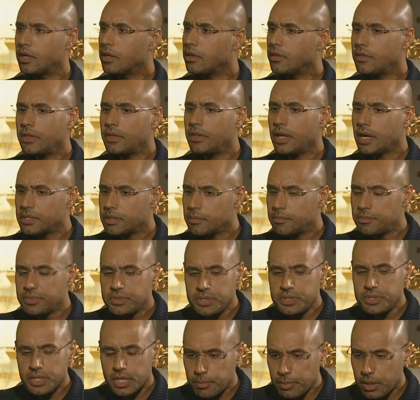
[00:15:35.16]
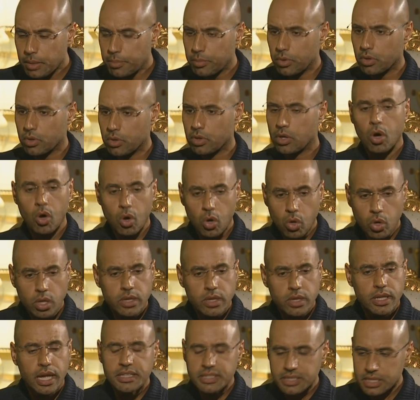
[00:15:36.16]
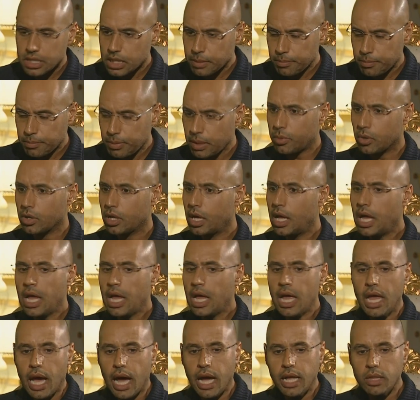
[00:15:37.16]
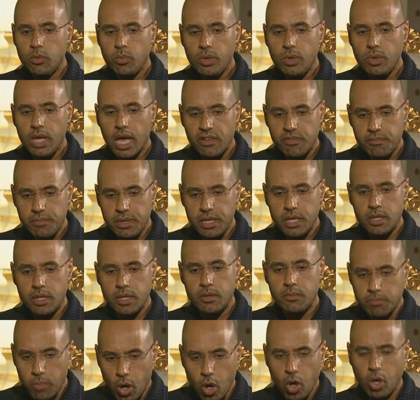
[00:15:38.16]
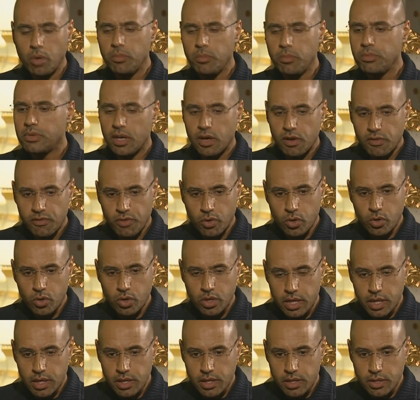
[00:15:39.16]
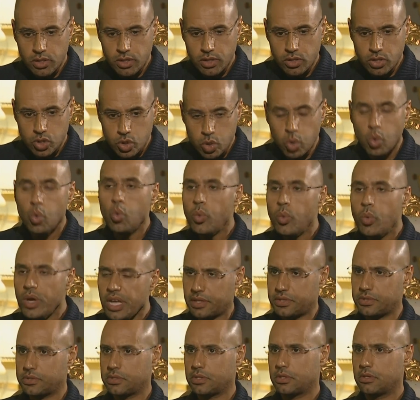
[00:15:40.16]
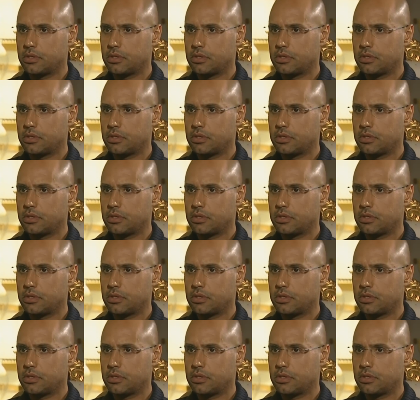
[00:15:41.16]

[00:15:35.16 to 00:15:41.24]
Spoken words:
They are sick people, old and sick people. And we have been bombed for 2 weeks.